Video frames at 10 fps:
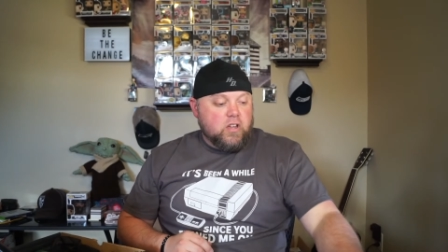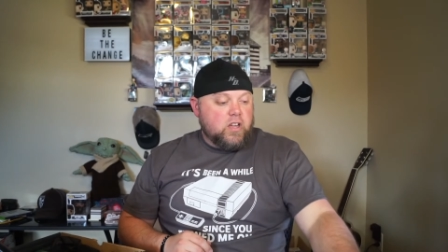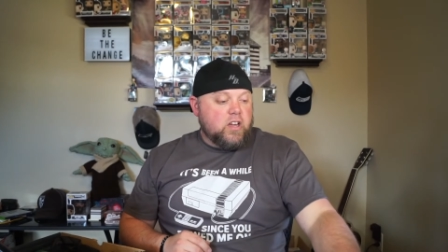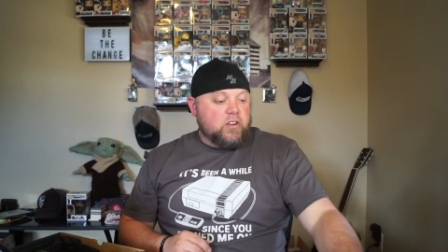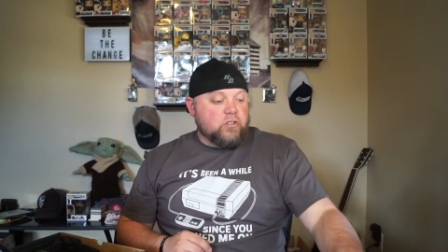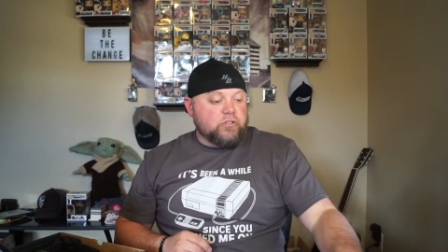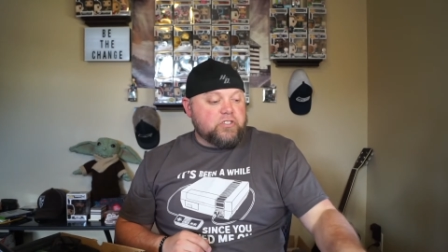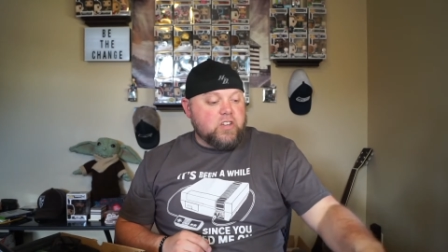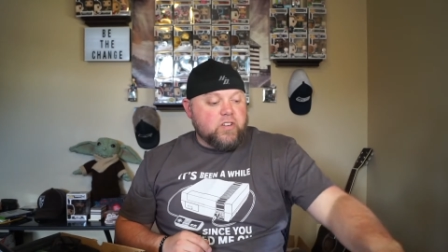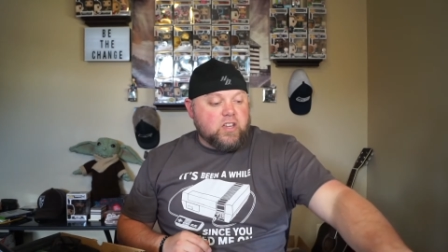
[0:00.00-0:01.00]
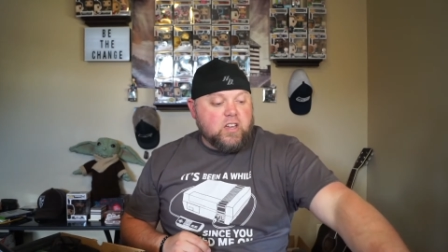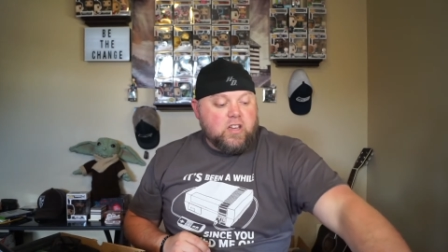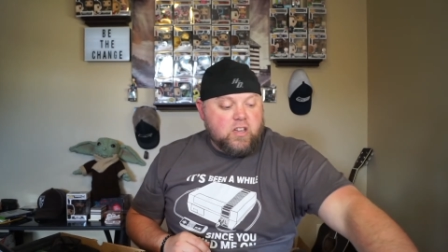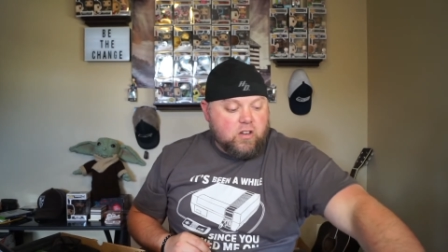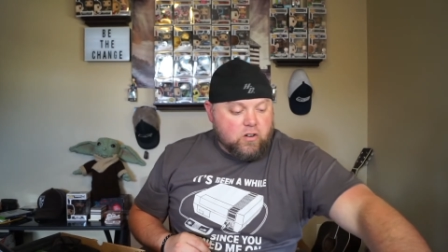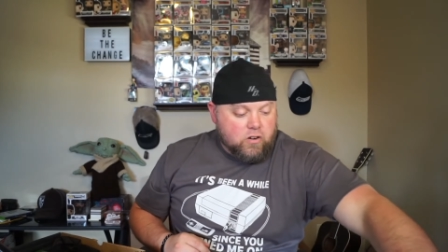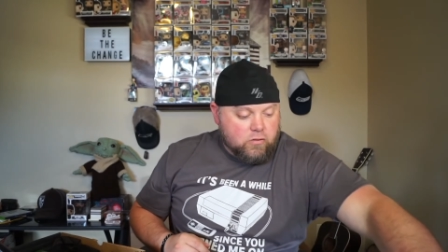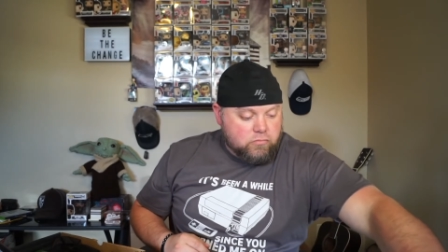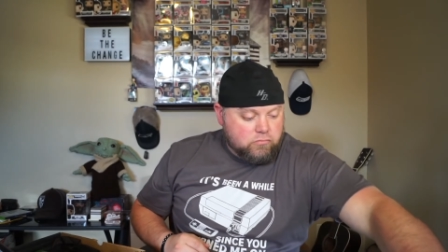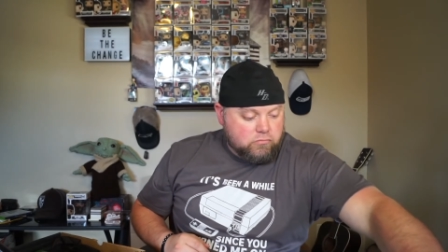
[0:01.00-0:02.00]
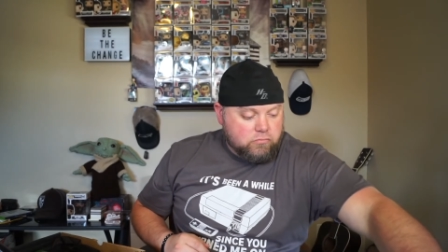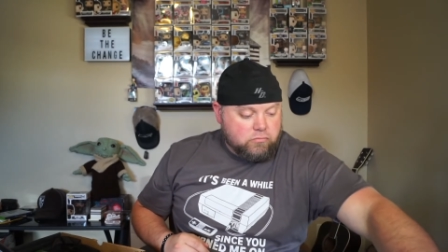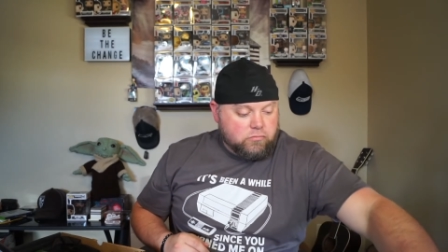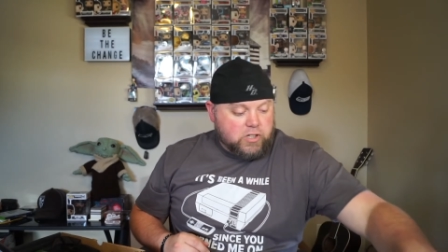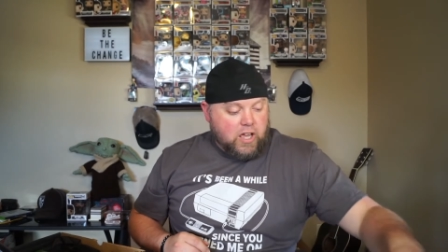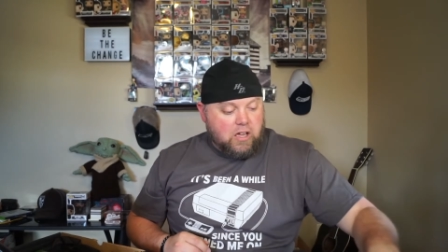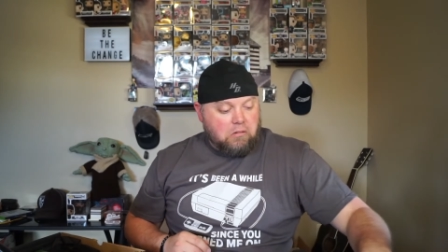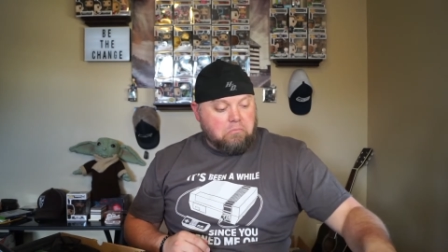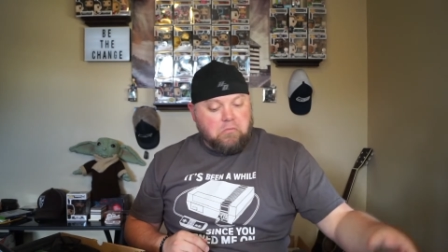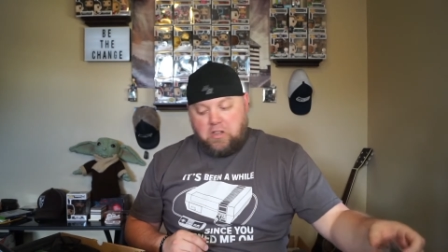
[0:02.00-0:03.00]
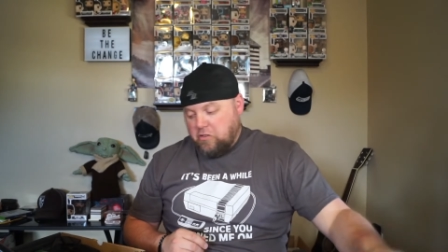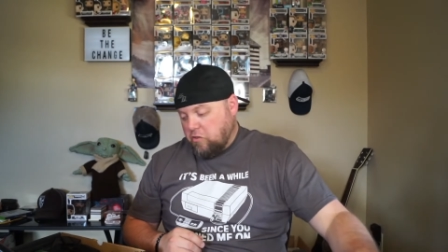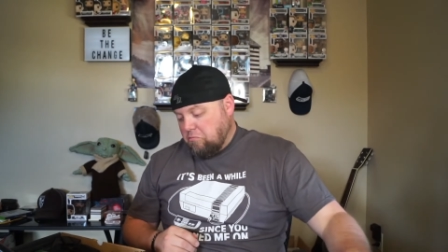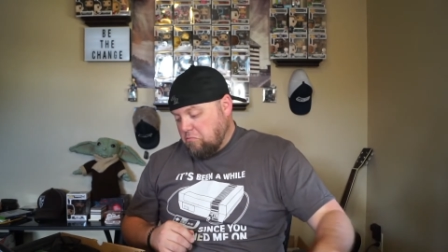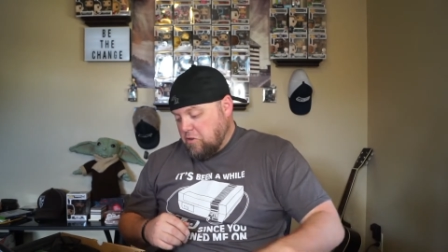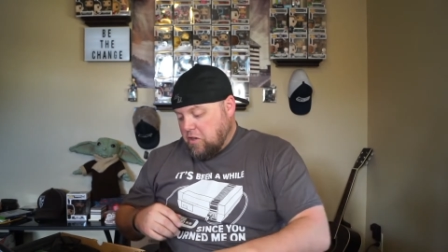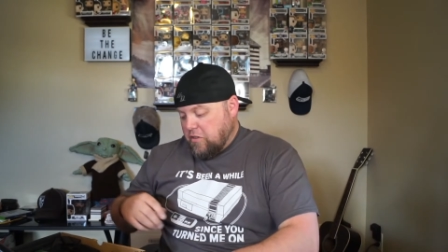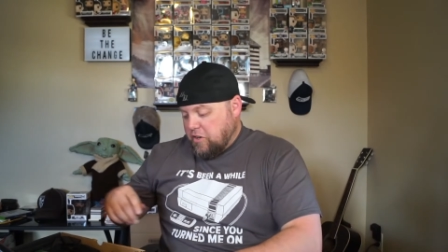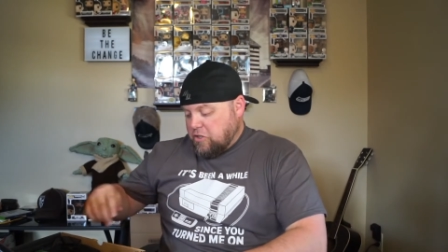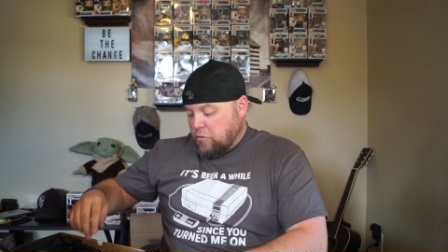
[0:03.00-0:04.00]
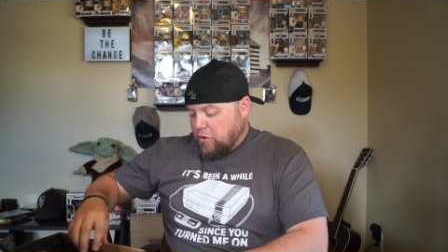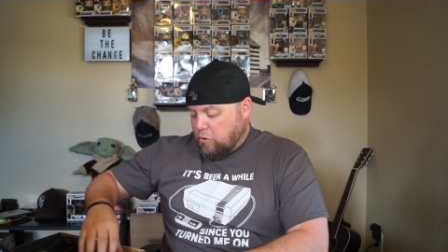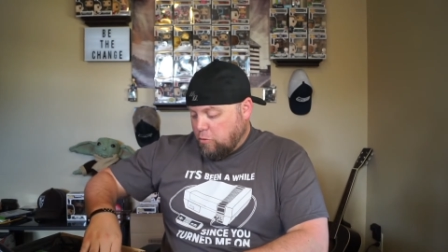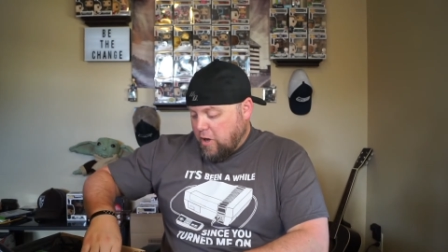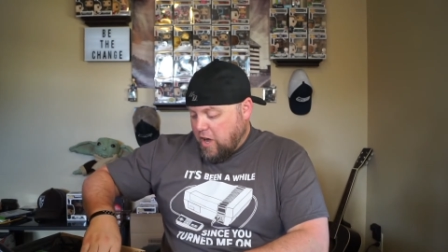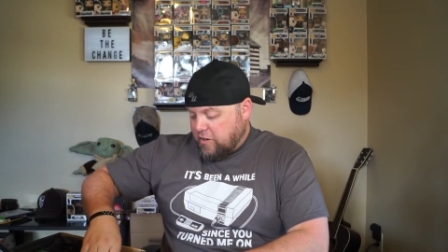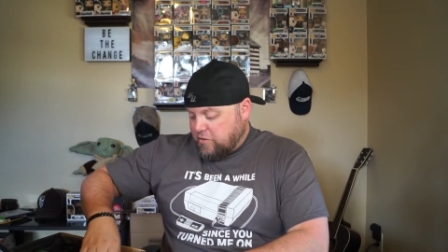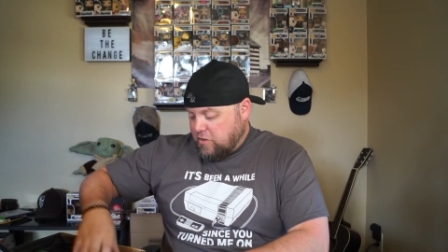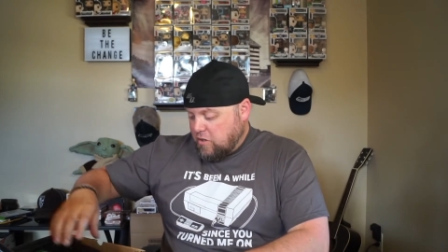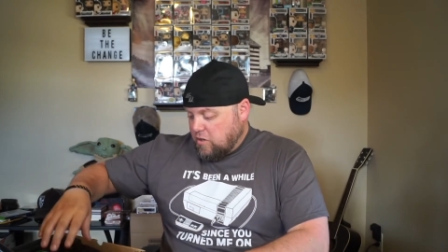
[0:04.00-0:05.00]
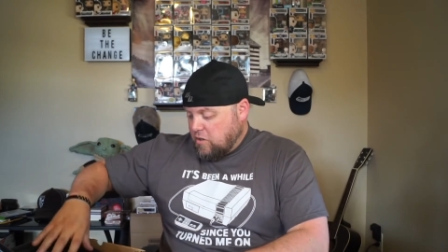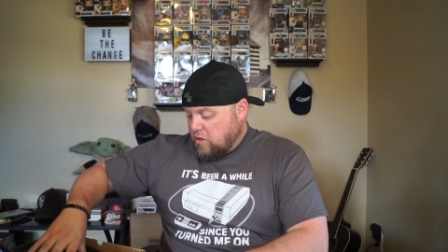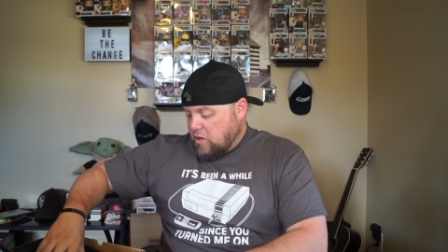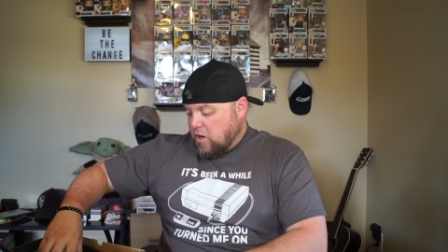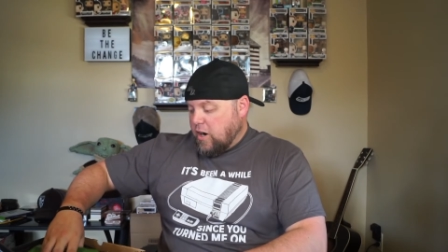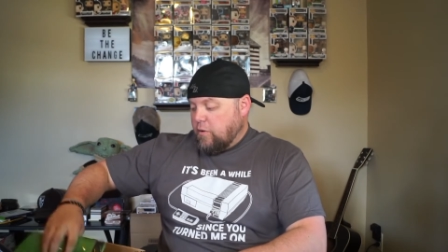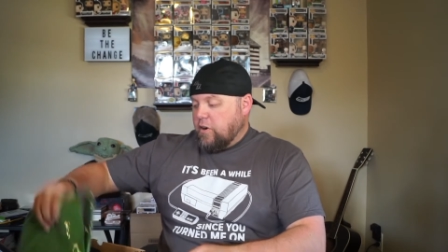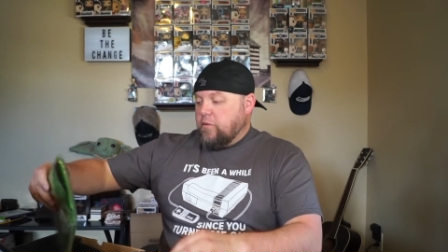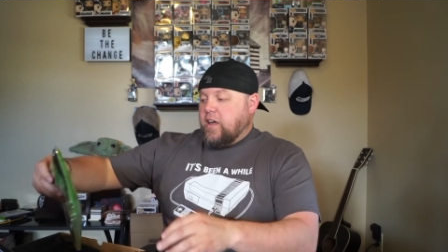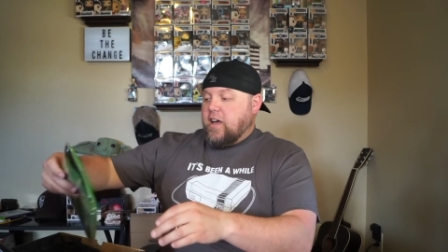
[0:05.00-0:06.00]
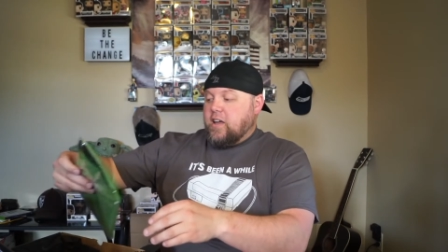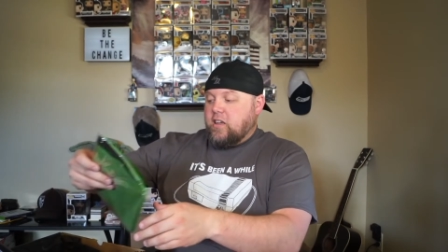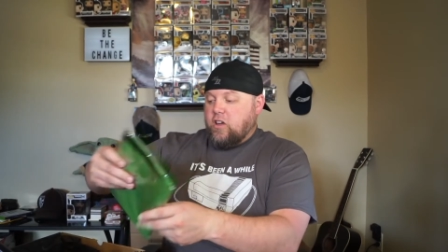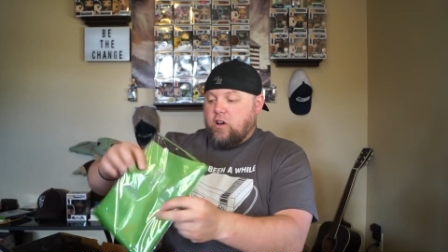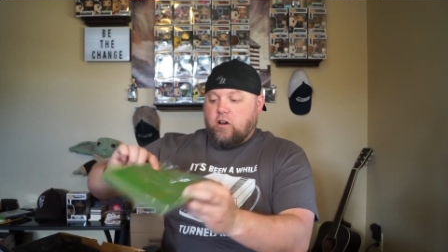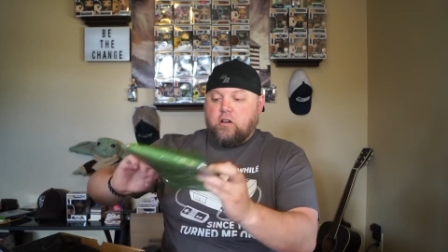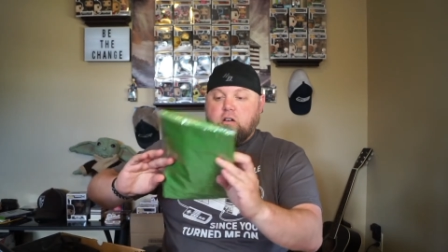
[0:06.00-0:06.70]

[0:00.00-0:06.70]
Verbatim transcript: It or Stephen King or, yeah, that's, that's actually a really cool box. All right, what do we got here?